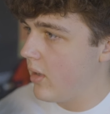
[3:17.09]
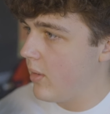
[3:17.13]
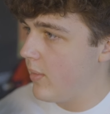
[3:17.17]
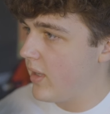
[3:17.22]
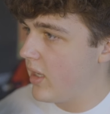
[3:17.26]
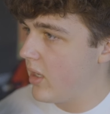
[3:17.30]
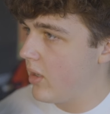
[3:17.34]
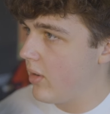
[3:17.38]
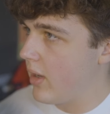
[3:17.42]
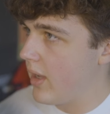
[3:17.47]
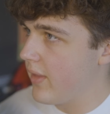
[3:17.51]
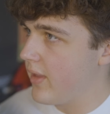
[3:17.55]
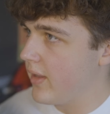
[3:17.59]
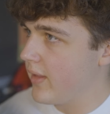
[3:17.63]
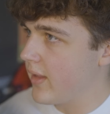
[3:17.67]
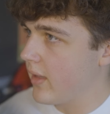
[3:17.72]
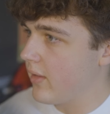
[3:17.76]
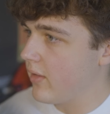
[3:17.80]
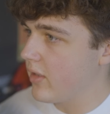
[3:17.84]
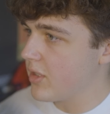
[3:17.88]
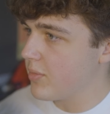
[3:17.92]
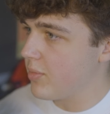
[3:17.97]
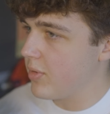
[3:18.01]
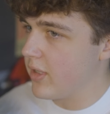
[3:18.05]
There we go. I think
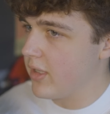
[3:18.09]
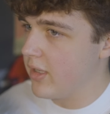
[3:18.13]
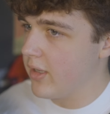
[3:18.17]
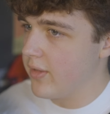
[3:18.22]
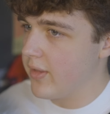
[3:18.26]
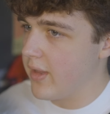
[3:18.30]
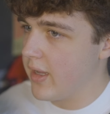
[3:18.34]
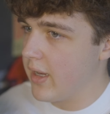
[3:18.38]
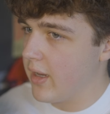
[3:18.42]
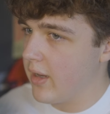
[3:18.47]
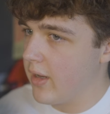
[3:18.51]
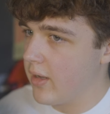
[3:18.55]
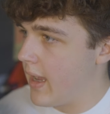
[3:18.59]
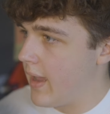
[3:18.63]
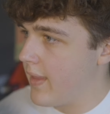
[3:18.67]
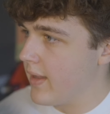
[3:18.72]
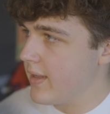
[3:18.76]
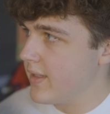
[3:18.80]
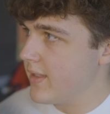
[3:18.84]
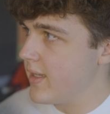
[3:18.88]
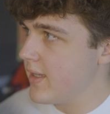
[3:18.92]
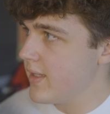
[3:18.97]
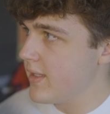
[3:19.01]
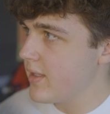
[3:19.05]
that looks pretty good there. And
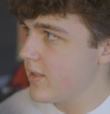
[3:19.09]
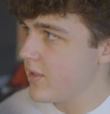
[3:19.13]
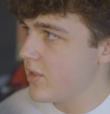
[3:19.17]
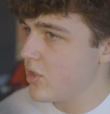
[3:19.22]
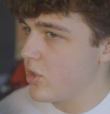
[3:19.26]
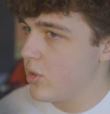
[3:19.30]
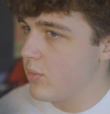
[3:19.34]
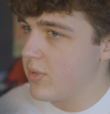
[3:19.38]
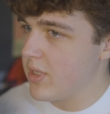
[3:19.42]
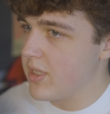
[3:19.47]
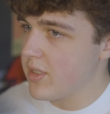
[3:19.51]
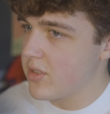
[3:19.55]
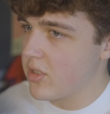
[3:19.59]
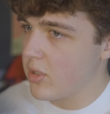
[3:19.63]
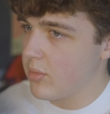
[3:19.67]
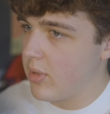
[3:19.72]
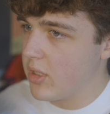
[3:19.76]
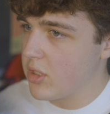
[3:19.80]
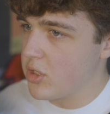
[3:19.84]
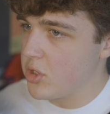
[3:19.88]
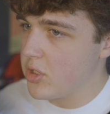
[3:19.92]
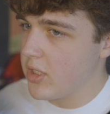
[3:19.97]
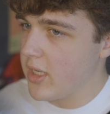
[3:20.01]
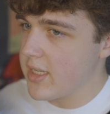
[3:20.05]
then since it's zoomed in so
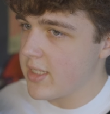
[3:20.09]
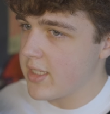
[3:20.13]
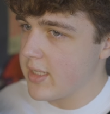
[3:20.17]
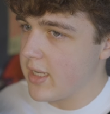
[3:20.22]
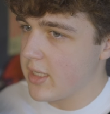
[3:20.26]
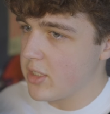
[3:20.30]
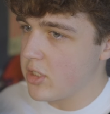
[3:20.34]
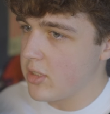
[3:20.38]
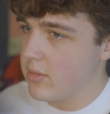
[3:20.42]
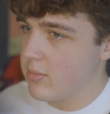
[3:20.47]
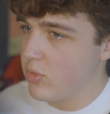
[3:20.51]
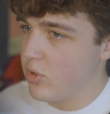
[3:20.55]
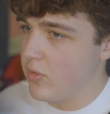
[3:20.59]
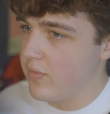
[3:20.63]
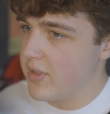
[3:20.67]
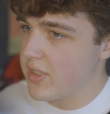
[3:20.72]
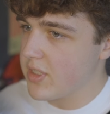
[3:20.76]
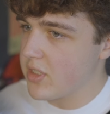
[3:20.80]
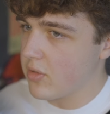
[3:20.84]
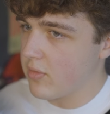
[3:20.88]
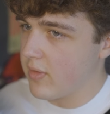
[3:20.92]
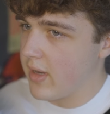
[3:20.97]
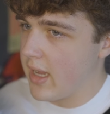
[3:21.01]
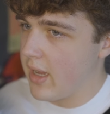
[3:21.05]
much, you guys can actually move
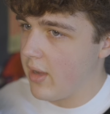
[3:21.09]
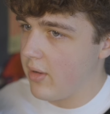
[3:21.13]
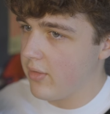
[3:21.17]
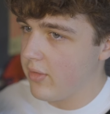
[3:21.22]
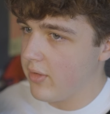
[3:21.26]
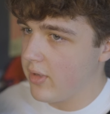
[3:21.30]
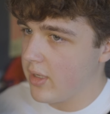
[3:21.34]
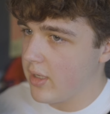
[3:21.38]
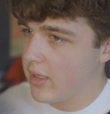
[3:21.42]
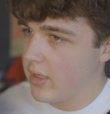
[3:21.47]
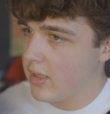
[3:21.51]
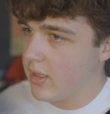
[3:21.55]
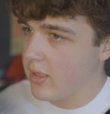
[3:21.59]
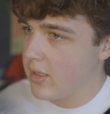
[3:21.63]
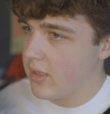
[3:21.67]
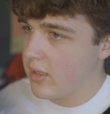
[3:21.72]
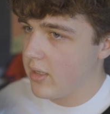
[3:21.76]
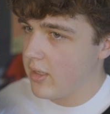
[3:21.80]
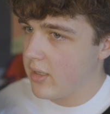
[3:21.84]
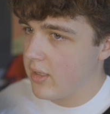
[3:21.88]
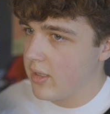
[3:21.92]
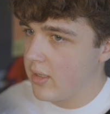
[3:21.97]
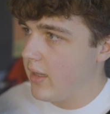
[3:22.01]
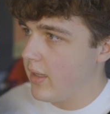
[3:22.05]
this around.
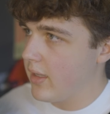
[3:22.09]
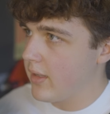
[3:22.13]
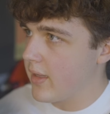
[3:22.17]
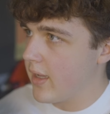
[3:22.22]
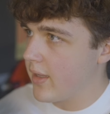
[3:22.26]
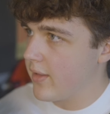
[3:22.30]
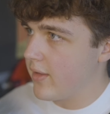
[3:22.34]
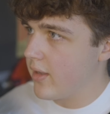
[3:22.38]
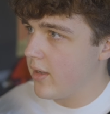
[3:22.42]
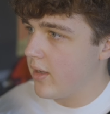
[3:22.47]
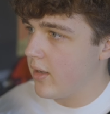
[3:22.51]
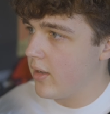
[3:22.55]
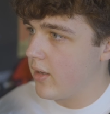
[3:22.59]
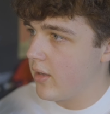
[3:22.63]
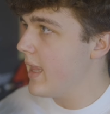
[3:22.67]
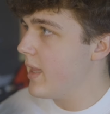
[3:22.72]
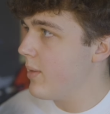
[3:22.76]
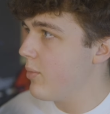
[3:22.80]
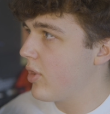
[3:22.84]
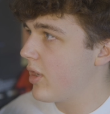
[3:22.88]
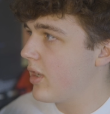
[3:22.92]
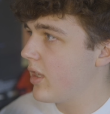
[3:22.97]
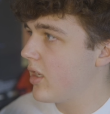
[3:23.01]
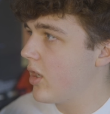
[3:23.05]
I like that there. And
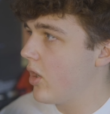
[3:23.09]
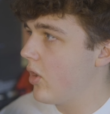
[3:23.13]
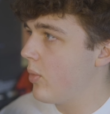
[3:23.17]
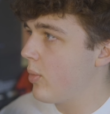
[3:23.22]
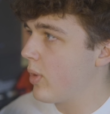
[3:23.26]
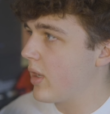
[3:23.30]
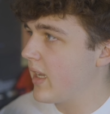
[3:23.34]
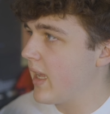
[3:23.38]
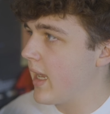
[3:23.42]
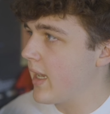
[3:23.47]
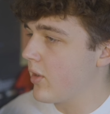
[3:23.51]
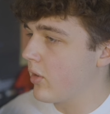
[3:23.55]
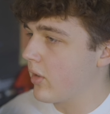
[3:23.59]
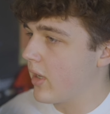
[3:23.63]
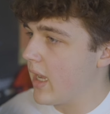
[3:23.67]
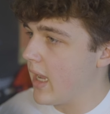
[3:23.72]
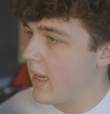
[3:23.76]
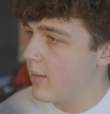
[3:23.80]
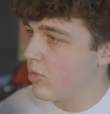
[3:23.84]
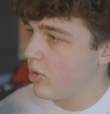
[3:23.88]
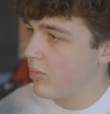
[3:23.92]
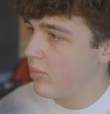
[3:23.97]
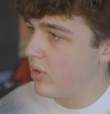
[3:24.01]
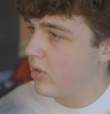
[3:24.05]
then we're going to go and we're going to add our
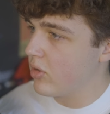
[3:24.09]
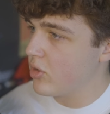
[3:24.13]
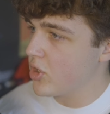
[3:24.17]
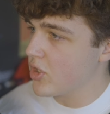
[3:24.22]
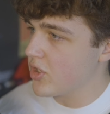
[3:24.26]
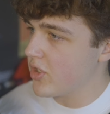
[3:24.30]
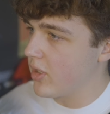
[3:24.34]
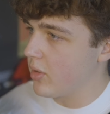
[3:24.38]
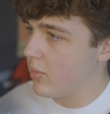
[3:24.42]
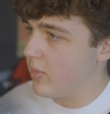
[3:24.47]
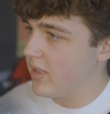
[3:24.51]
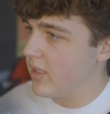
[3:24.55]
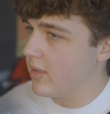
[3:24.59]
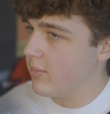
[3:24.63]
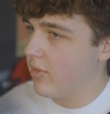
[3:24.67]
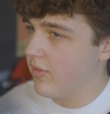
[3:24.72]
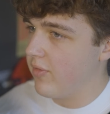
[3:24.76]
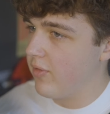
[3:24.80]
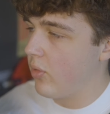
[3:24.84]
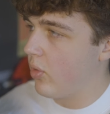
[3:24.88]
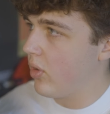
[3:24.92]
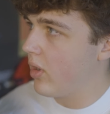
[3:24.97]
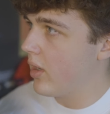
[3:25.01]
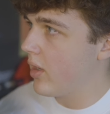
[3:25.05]
camera blur just like we did
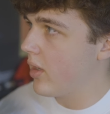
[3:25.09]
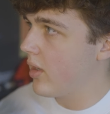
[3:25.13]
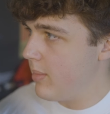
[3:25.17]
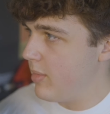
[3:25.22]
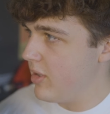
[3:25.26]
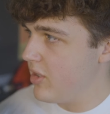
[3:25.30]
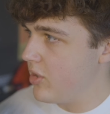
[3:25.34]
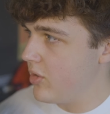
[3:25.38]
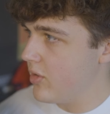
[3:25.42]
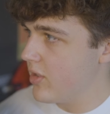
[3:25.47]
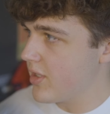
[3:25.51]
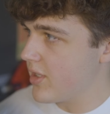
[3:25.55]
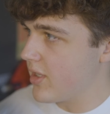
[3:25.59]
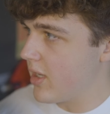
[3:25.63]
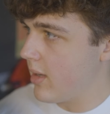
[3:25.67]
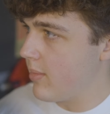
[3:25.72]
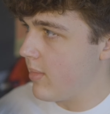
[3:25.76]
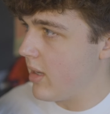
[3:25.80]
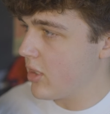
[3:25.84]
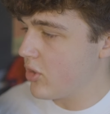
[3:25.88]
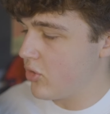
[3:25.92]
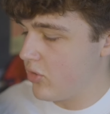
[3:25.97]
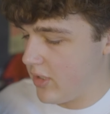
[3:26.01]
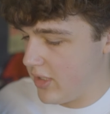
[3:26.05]
before. Maybe 2 this
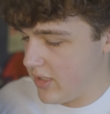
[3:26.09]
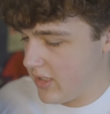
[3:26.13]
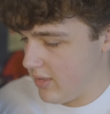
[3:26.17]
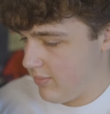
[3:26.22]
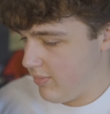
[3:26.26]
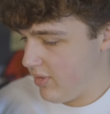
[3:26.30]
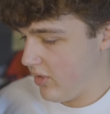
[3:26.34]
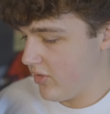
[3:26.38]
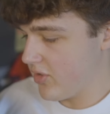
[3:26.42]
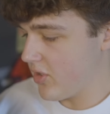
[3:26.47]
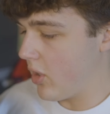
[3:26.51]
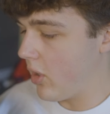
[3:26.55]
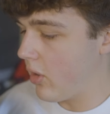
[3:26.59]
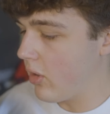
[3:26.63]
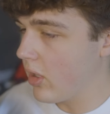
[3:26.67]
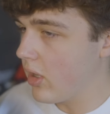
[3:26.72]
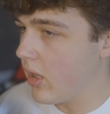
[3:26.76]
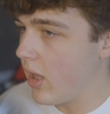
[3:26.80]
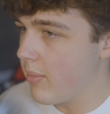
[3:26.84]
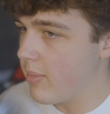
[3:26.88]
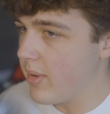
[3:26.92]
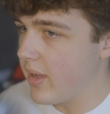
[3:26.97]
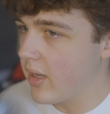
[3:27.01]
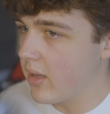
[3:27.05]
time actually, because the bills are a
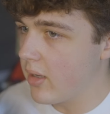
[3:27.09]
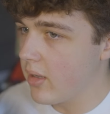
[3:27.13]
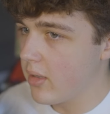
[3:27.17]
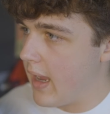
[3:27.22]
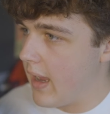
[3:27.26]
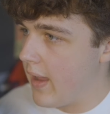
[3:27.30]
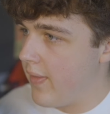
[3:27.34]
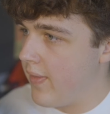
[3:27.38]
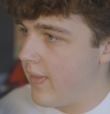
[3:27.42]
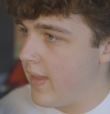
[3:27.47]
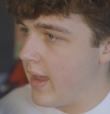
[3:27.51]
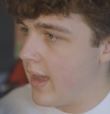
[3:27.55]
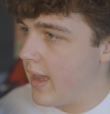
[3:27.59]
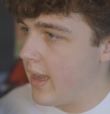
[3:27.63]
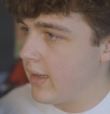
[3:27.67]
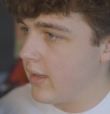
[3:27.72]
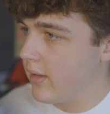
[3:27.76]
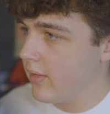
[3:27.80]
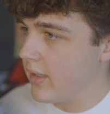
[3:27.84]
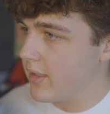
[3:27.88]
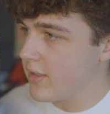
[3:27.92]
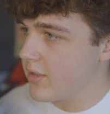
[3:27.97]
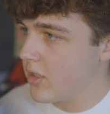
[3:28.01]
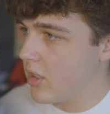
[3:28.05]
lot bigger. And
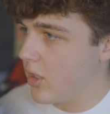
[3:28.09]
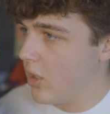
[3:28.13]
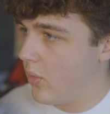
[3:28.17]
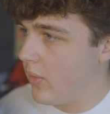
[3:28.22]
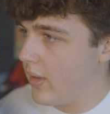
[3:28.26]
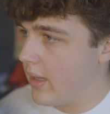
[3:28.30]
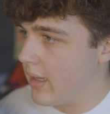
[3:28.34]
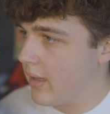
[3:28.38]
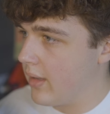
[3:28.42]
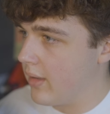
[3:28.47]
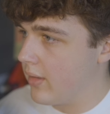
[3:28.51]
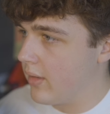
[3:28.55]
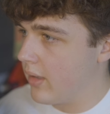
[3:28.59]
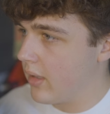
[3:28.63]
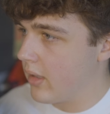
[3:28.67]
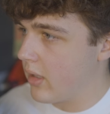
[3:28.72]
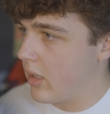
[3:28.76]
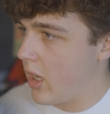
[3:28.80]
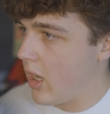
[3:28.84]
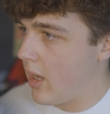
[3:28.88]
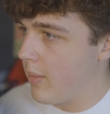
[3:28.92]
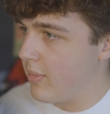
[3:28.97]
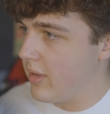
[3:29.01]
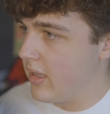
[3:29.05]
then let's go and
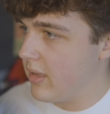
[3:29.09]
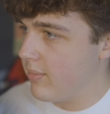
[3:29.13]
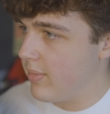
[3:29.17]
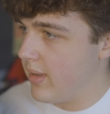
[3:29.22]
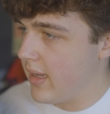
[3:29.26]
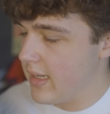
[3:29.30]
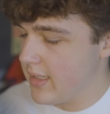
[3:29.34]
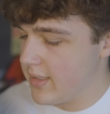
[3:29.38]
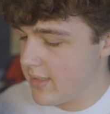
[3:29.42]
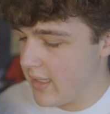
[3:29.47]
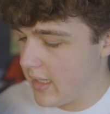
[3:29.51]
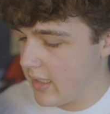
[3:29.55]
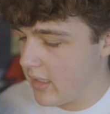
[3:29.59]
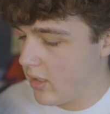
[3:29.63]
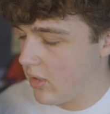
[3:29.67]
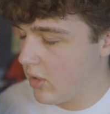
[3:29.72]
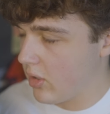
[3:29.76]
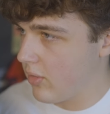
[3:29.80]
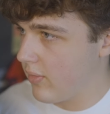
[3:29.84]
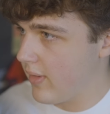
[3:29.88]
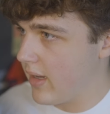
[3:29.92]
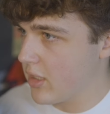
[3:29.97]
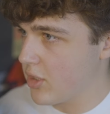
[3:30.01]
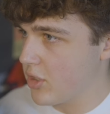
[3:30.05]
copy and paste that
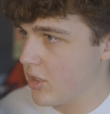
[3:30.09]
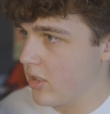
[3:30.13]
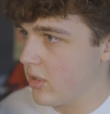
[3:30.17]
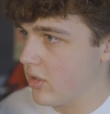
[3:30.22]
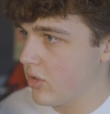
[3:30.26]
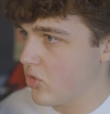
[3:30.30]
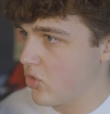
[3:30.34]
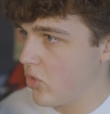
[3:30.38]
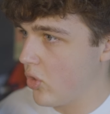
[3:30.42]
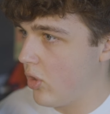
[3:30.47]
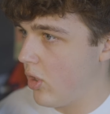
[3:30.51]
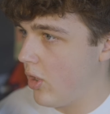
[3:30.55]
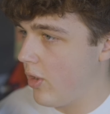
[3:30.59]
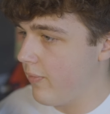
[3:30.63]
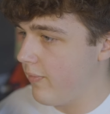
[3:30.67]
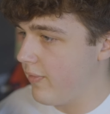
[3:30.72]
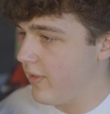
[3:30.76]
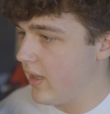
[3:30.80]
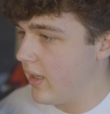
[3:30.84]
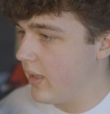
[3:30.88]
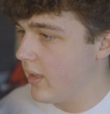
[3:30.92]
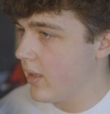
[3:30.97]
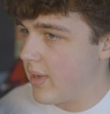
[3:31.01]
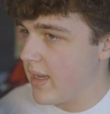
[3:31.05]
color correction. Control Alt
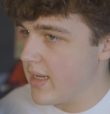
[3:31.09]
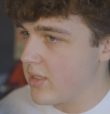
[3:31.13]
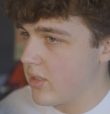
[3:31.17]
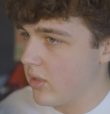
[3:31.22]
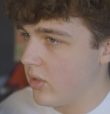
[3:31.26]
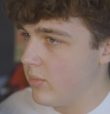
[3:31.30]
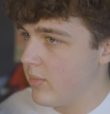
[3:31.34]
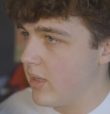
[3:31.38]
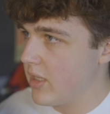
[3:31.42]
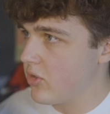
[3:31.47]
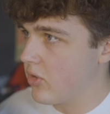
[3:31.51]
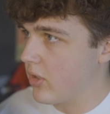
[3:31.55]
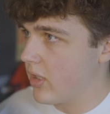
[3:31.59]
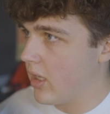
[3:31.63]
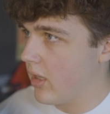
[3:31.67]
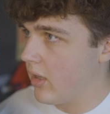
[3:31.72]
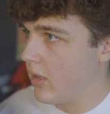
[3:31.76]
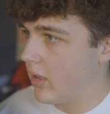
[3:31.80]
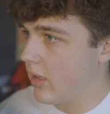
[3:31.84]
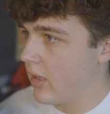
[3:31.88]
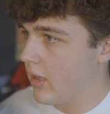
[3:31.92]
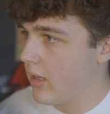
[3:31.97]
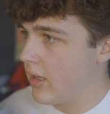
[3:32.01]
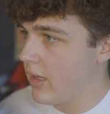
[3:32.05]
V, paste the lumetri
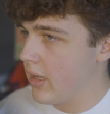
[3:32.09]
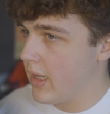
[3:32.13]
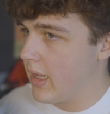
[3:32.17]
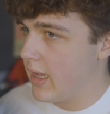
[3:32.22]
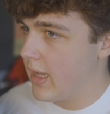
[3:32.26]
color.